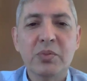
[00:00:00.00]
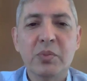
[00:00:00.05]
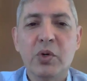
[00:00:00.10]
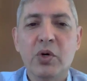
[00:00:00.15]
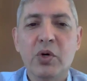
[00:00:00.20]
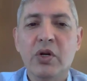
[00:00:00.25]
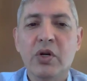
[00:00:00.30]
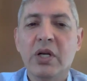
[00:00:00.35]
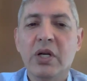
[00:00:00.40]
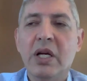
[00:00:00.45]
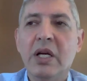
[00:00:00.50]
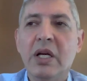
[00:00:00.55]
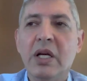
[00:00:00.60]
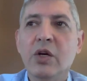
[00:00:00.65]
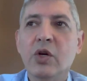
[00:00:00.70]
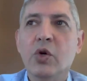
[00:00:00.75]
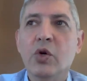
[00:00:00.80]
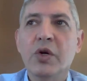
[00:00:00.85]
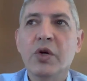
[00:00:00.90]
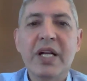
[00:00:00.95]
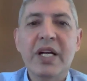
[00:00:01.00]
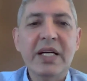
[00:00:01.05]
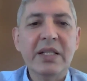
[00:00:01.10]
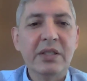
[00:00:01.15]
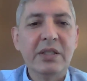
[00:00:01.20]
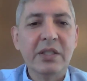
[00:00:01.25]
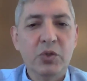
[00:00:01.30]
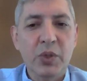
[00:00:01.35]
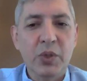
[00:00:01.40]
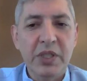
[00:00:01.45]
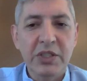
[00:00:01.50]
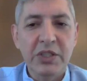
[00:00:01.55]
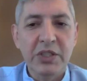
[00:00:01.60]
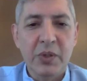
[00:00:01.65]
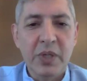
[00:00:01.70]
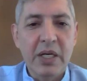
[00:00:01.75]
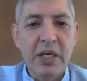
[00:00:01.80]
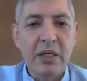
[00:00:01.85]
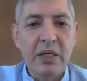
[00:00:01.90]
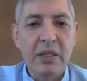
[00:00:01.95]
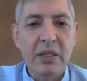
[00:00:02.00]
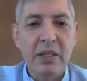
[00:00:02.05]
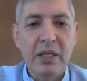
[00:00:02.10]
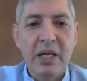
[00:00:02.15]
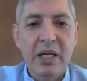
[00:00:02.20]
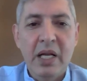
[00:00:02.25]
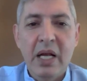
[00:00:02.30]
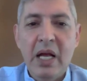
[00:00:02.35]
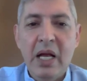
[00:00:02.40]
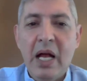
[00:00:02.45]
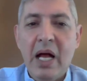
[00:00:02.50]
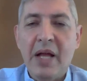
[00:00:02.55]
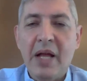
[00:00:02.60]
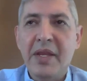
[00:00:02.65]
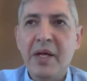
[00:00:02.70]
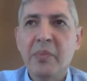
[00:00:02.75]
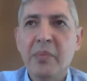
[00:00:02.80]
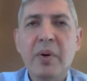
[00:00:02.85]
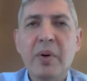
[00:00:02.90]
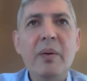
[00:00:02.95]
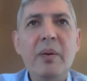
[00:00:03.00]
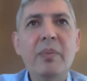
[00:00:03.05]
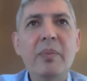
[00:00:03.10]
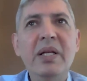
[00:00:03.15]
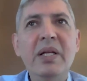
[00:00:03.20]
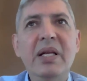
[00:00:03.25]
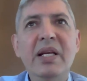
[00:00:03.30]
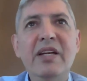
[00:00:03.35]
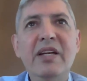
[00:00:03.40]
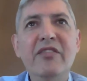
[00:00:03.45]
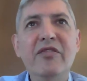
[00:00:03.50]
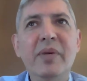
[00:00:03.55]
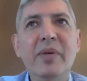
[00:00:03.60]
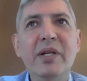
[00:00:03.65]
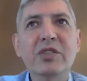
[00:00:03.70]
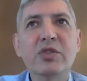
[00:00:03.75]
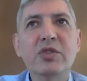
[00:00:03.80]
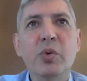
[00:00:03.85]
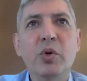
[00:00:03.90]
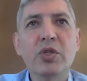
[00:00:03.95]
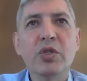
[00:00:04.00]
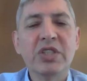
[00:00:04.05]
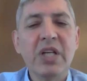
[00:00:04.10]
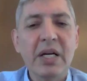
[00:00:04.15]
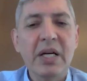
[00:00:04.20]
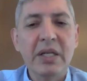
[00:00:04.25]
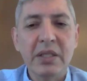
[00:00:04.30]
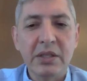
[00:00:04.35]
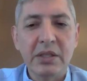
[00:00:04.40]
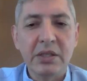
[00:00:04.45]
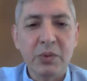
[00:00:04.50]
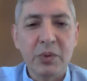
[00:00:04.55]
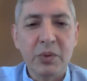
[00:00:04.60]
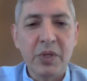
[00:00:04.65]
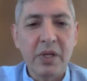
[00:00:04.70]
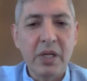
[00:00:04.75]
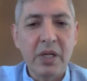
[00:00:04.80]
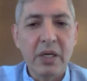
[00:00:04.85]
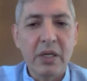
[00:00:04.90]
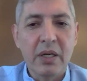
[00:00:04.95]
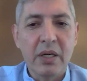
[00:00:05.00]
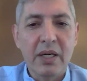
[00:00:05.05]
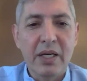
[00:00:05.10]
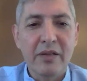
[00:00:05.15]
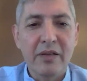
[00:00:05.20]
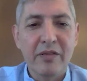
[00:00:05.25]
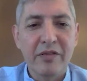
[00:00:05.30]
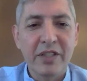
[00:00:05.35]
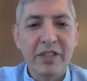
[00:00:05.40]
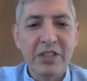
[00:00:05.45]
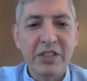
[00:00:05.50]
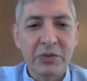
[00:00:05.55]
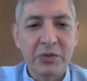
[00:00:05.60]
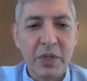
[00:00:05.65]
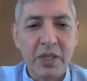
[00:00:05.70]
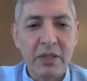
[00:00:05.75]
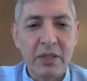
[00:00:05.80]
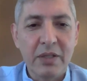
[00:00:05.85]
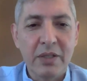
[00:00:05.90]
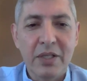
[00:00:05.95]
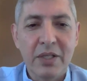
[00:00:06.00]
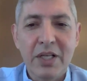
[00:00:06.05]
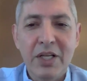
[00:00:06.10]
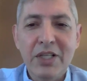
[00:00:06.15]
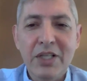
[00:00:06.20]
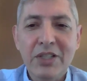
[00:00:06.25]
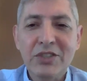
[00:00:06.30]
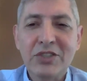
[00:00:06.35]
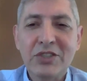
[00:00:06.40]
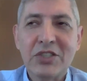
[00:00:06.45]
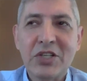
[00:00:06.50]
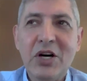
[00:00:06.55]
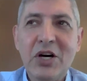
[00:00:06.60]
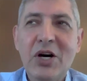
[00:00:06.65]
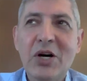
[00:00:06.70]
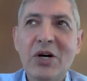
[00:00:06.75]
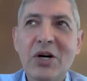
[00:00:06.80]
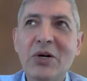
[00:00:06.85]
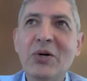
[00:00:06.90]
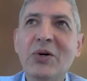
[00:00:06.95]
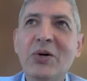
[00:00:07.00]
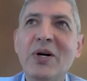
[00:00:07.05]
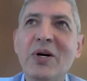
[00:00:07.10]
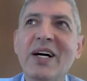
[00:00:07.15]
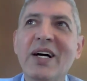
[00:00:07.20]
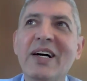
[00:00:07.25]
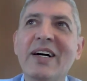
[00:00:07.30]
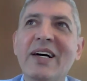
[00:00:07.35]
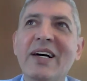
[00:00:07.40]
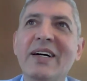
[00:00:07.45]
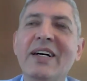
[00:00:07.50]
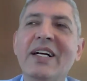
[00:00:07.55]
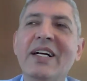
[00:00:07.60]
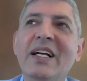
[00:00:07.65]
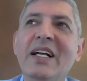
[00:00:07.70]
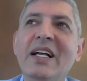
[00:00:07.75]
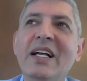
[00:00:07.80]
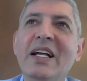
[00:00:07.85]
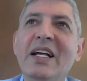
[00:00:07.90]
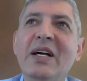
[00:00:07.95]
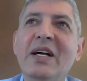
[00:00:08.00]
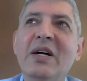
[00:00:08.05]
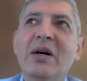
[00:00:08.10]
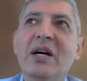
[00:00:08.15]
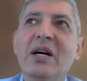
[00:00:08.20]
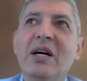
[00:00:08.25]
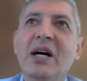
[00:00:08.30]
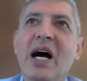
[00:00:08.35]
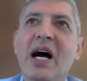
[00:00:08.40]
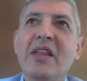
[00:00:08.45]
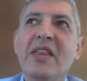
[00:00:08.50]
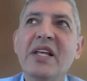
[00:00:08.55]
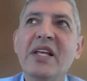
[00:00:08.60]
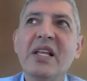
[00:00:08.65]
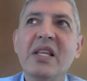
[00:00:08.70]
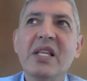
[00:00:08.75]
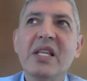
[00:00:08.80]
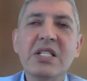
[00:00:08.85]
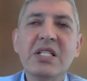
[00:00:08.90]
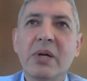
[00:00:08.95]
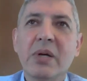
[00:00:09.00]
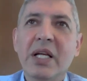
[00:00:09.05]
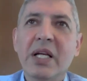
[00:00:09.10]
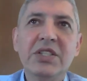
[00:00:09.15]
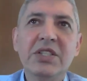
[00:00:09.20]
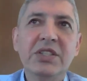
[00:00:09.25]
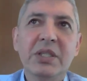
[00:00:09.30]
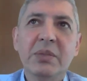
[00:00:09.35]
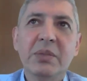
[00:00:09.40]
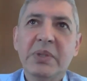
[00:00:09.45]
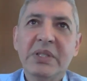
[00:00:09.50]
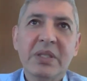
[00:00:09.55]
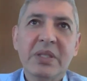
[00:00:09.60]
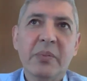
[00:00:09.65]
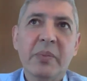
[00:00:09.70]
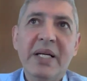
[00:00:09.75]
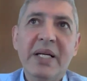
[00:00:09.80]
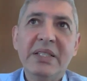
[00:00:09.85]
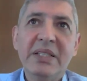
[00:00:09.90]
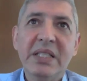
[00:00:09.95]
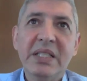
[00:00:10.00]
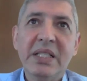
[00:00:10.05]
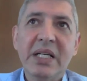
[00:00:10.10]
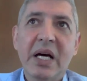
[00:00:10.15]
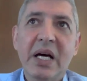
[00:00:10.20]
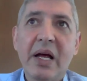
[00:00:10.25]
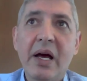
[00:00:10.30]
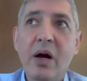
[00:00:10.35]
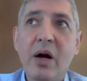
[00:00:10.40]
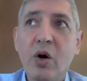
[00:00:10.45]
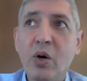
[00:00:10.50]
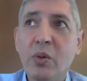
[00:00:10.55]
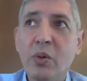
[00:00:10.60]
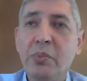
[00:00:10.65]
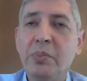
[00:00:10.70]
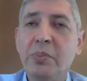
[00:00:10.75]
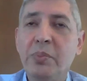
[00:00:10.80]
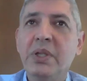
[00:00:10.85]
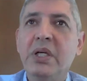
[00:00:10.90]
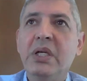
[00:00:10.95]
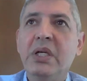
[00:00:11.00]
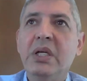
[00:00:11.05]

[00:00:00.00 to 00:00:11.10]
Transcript: more connected to Israel, and they probably leave much more Zionist when they leave Israel. So I think this relationship is amazing, and I hope